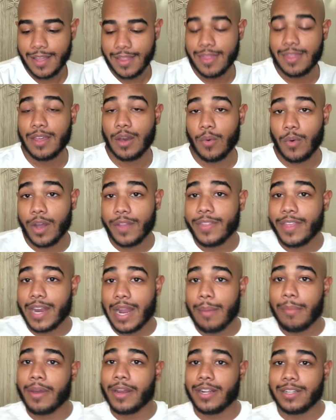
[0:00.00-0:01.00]
the one that
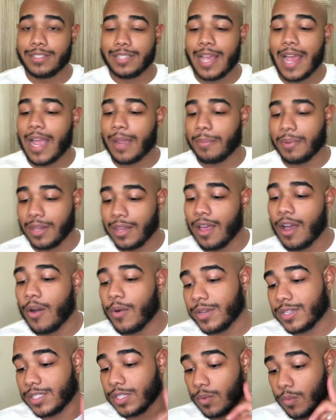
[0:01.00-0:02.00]
I'm gonna tag
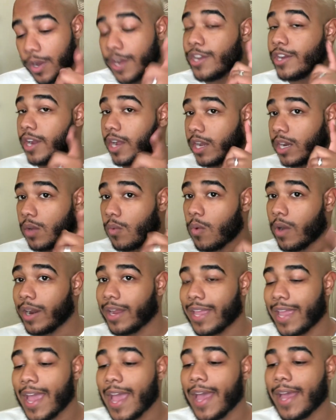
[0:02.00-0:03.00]
below is the one you're gonna
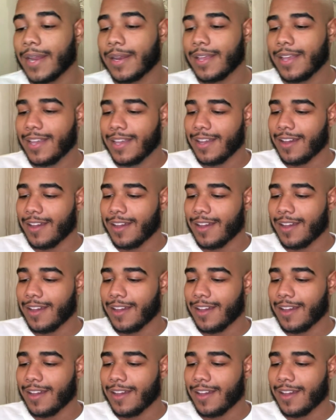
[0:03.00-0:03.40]
wanna get.